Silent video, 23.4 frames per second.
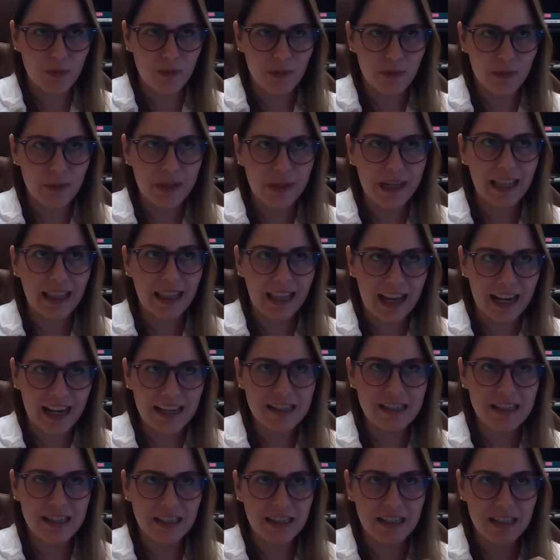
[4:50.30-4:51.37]

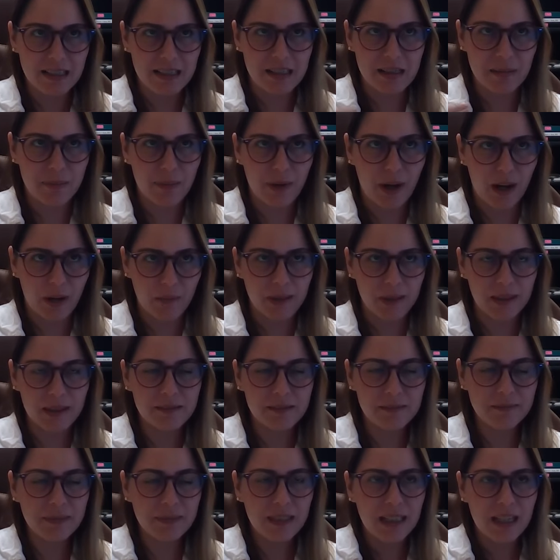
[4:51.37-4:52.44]
realizing it's a
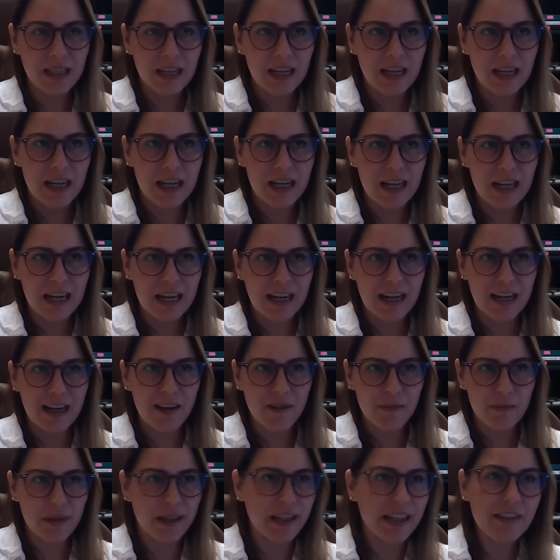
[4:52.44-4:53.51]
problem.
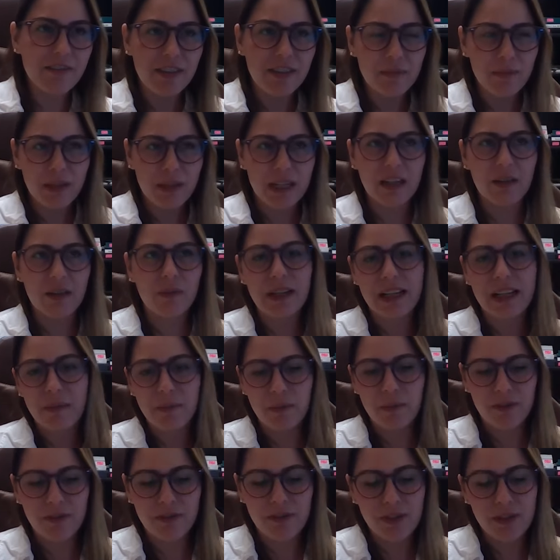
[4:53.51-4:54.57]
But even me, when I
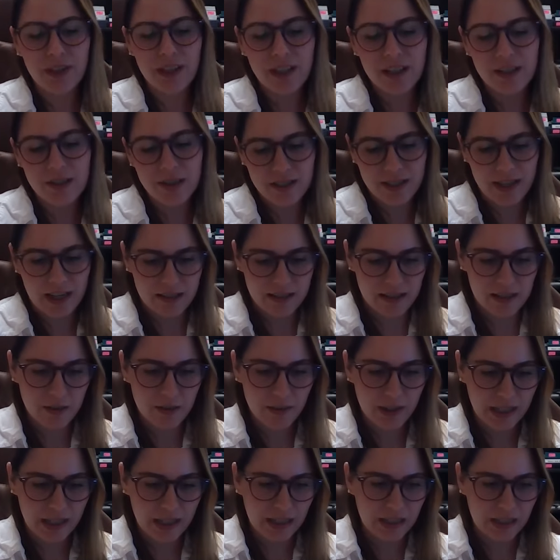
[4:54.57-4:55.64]
moved to here in
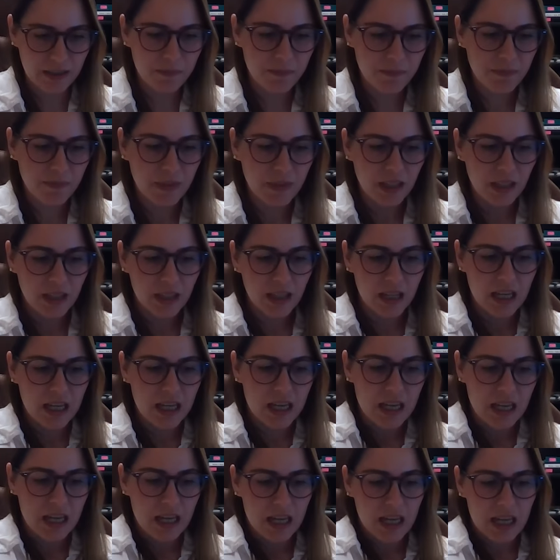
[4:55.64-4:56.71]
2020,
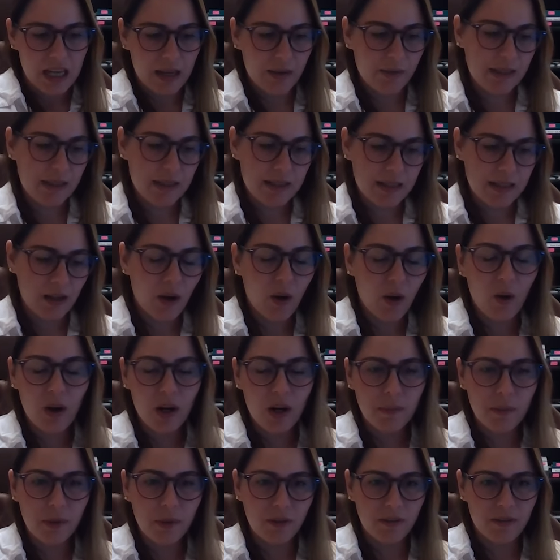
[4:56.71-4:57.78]
It was a
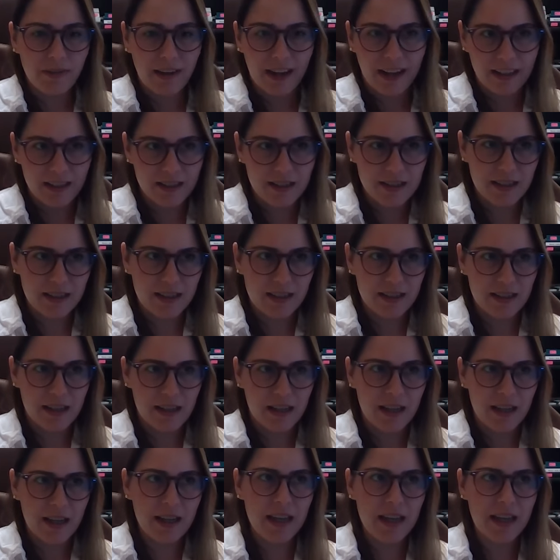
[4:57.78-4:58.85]
horrible fire season,
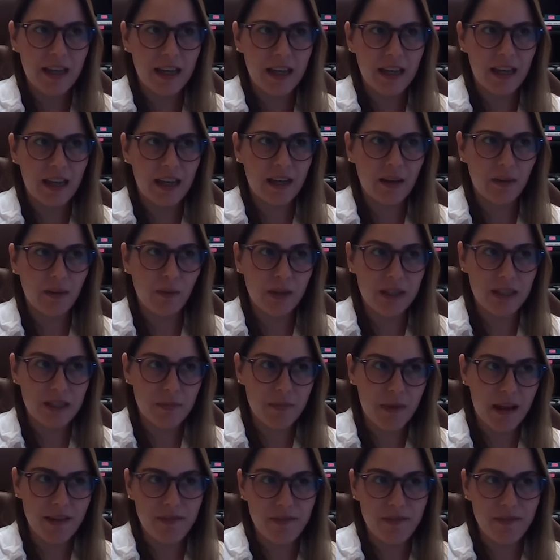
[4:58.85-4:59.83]
and it was my